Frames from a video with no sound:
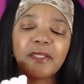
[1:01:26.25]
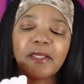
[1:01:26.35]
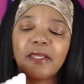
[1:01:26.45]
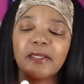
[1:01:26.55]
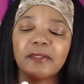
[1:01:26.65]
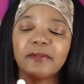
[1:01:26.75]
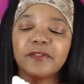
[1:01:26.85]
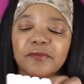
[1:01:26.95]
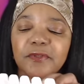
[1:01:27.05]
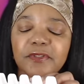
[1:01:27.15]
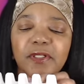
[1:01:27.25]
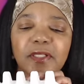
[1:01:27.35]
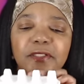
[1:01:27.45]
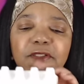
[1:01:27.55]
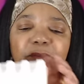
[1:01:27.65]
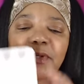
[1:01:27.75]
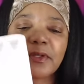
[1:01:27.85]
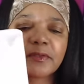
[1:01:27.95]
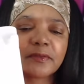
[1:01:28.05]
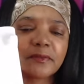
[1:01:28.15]
And this one is a lot
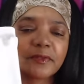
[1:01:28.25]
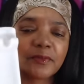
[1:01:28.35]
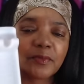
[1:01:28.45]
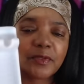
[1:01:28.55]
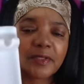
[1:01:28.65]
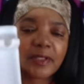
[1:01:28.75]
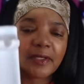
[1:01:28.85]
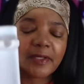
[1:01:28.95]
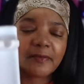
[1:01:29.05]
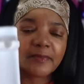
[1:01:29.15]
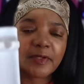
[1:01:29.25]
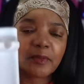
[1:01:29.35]
smaller than the one that I have now.